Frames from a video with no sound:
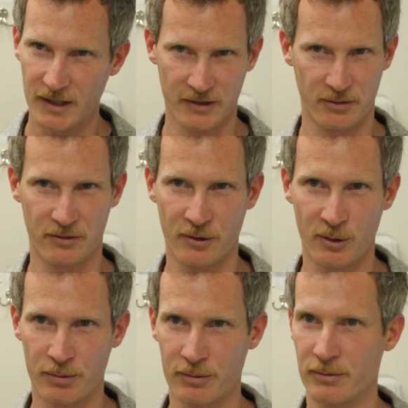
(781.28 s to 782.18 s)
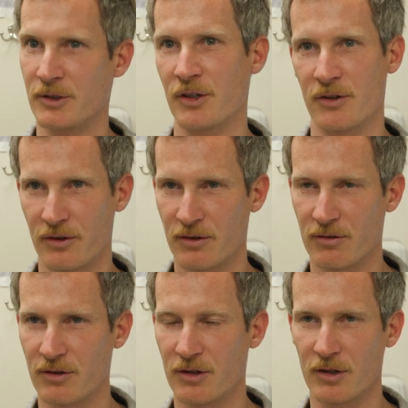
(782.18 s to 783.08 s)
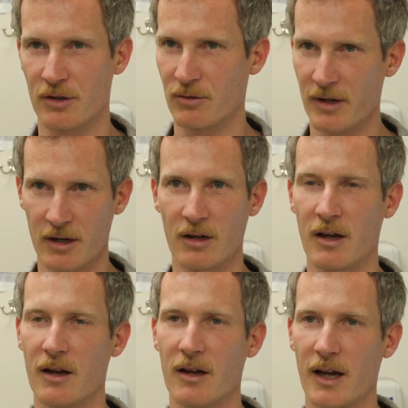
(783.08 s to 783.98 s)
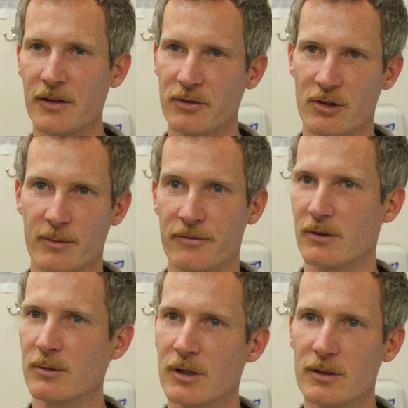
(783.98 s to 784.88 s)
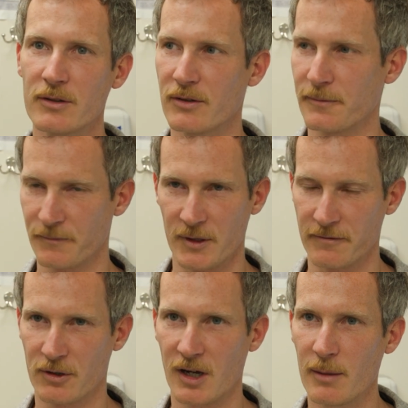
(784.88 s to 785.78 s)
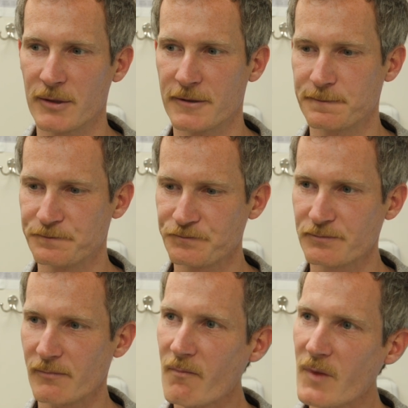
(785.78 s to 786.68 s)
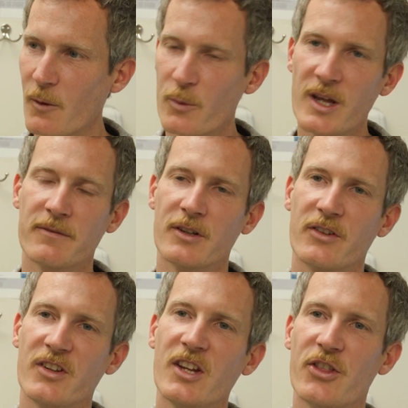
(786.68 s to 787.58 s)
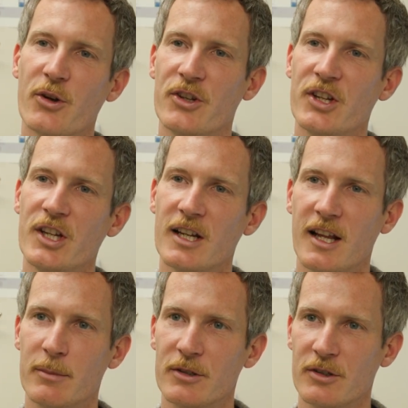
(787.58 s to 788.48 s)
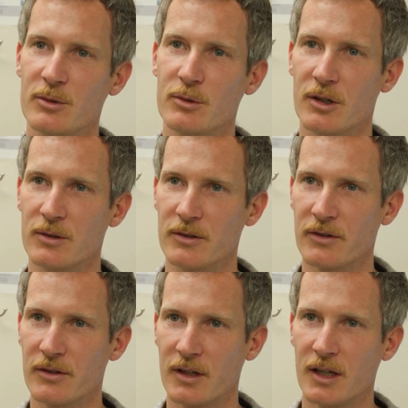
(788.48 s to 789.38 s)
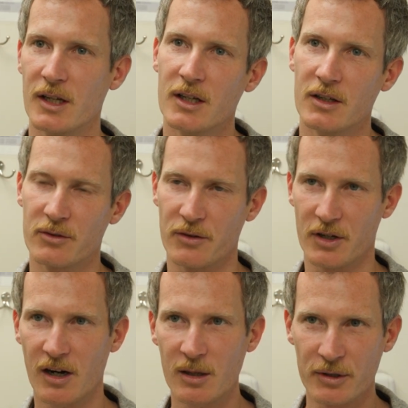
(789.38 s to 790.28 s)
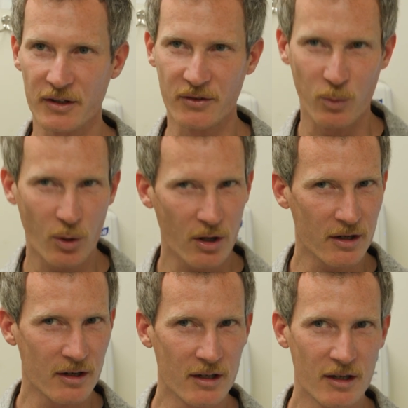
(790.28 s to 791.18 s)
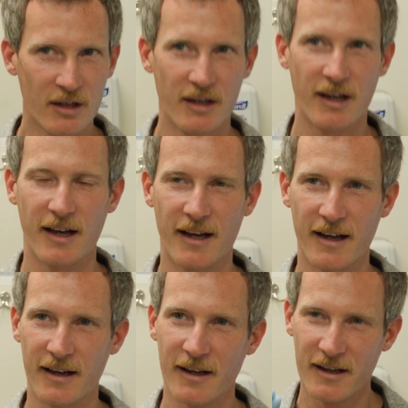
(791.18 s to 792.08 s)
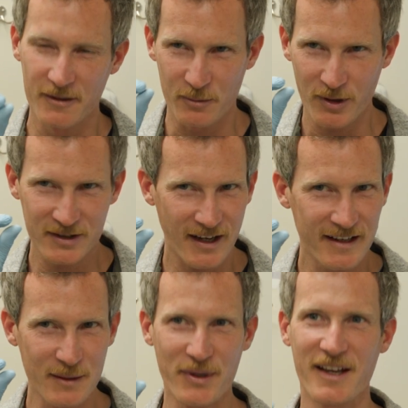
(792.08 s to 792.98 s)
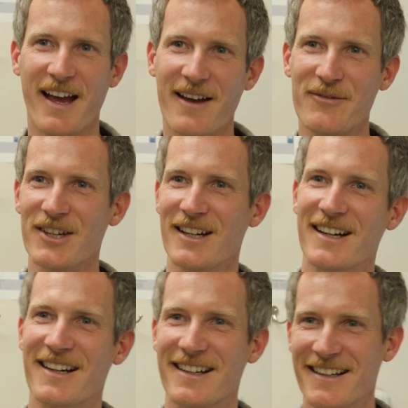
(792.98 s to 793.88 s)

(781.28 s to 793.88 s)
isotope, which is the regular isotope for glucose and for carbon, we have a C13 labeled glucose. So the carbon is one tiny bit heavier,